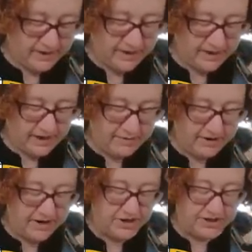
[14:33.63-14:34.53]
Then
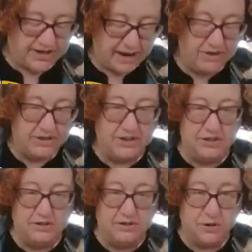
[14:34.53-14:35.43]
I'm just
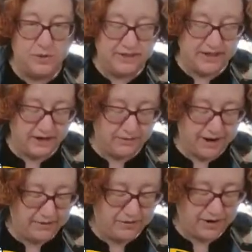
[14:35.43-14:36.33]
twisting it
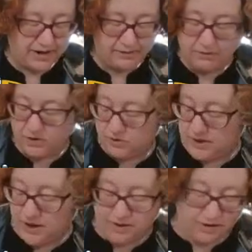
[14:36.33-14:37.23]
around so I can do
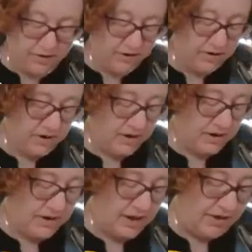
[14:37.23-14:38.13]
the other
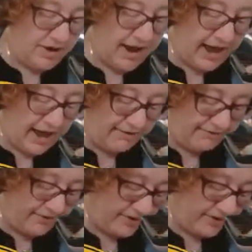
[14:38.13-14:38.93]
half.